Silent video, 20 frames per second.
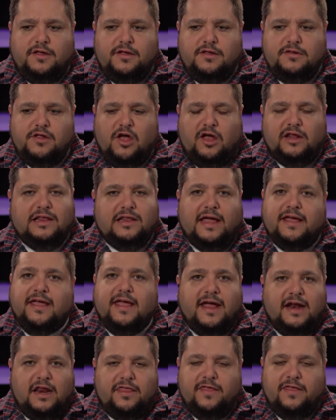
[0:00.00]
not
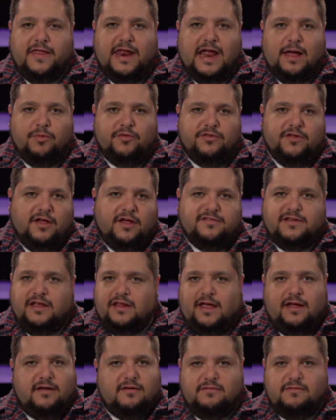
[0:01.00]
liking anything that Apple does. I
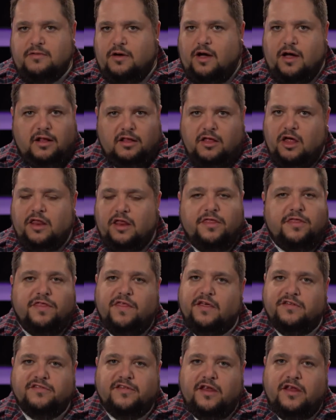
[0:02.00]
like a lot of the
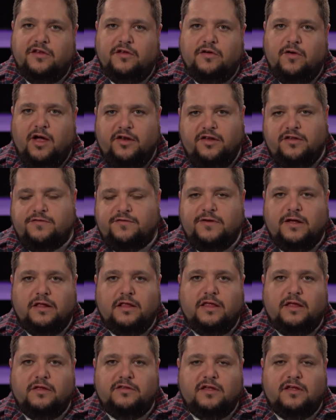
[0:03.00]
things they do. I just
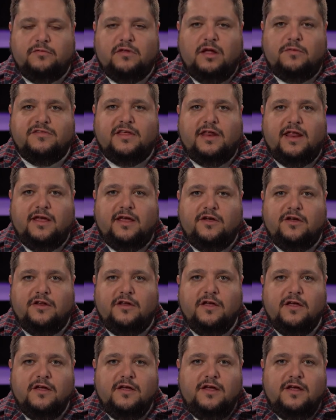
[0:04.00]
feel sometimes that I
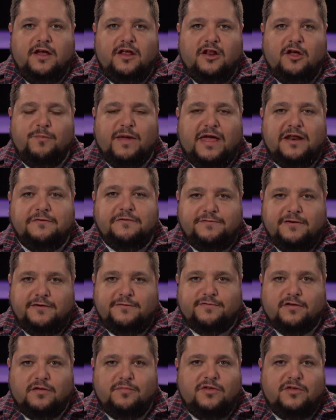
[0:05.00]
could, you know, benefit
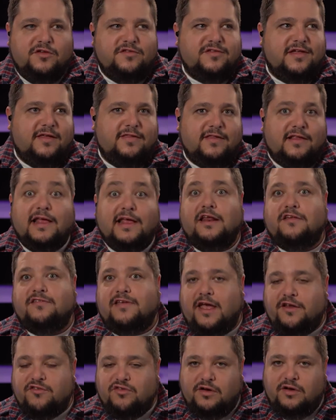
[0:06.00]
from using the latest
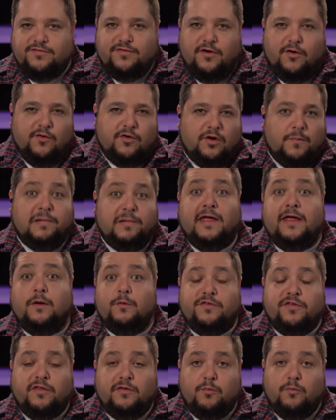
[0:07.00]
Android phone or playing
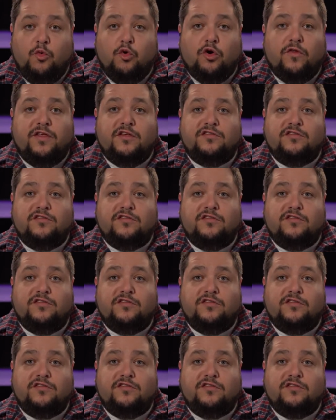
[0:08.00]
with more of